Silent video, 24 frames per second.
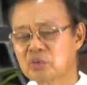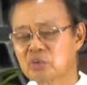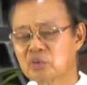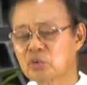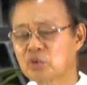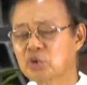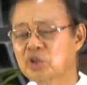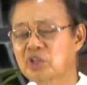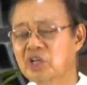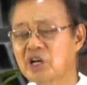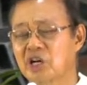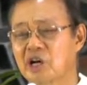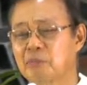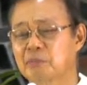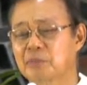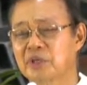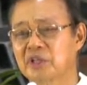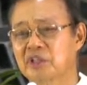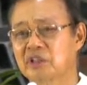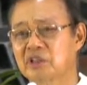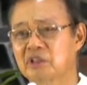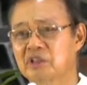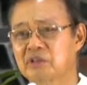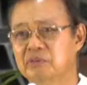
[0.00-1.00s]
would
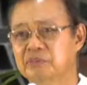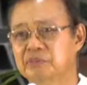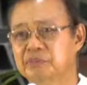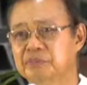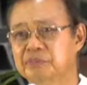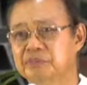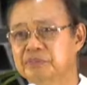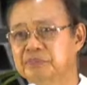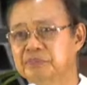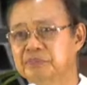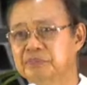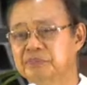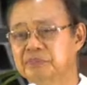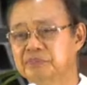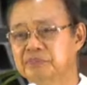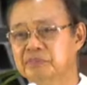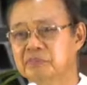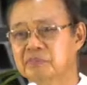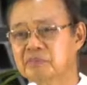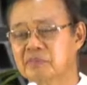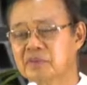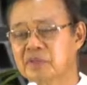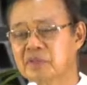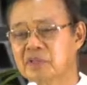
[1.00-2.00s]
happen.
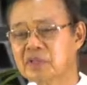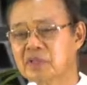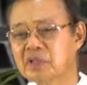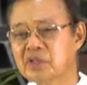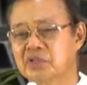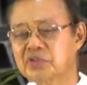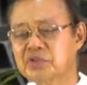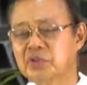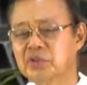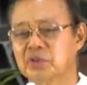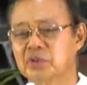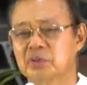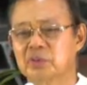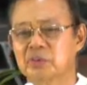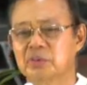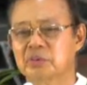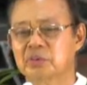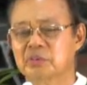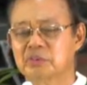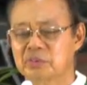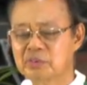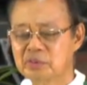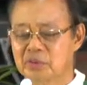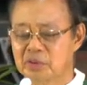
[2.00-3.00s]

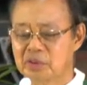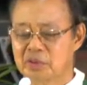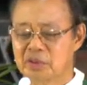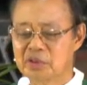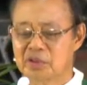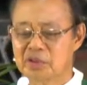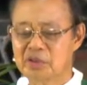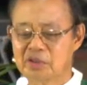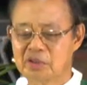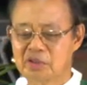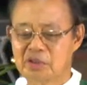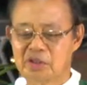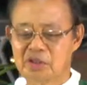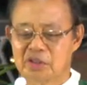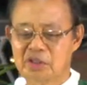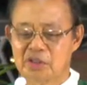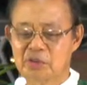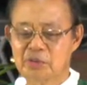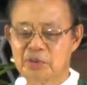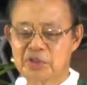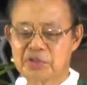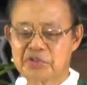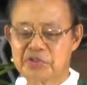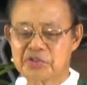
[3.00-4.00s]
So
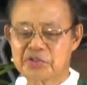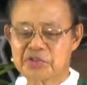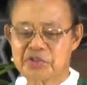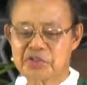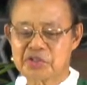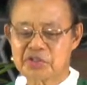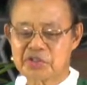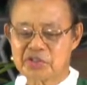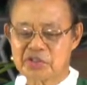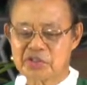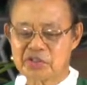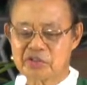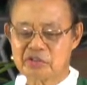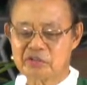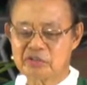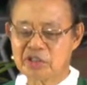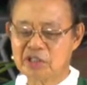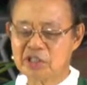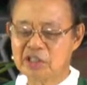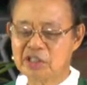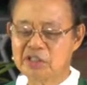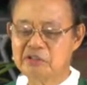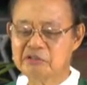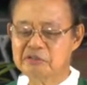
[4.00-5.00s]
he was
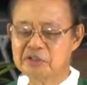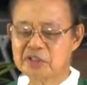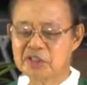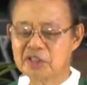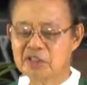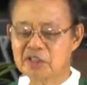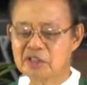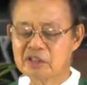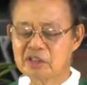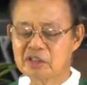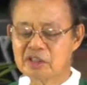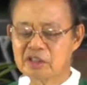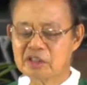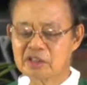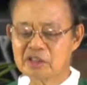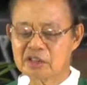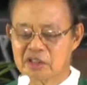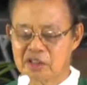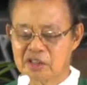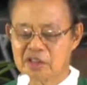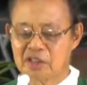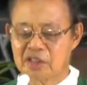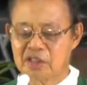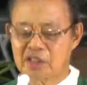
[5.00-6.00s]
relieved that
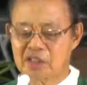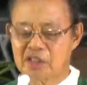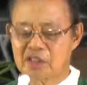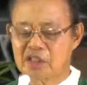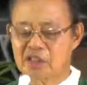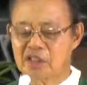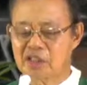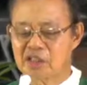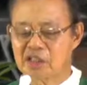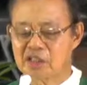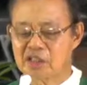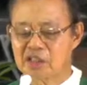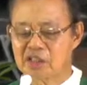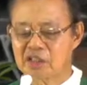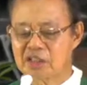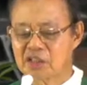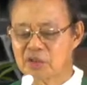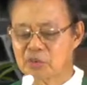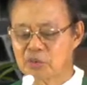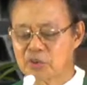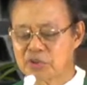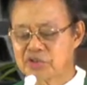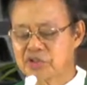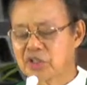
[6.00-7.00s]

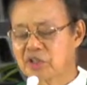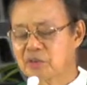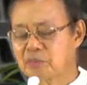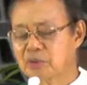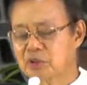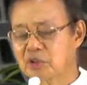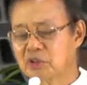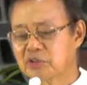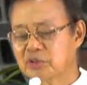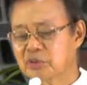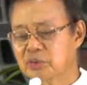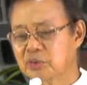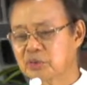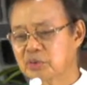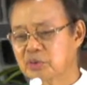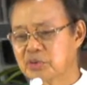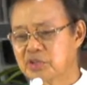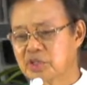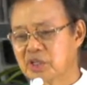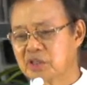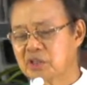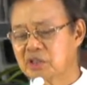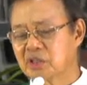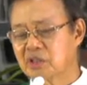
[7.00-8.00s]
he was able to
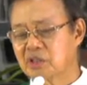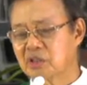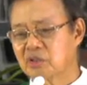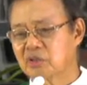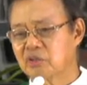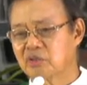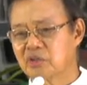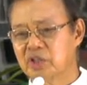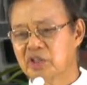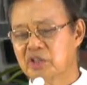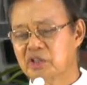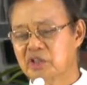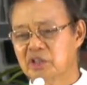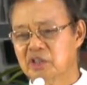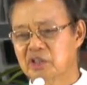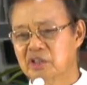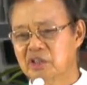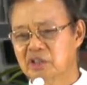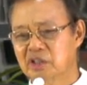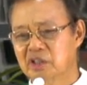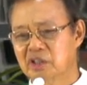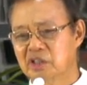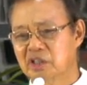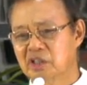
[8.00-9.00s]
settle already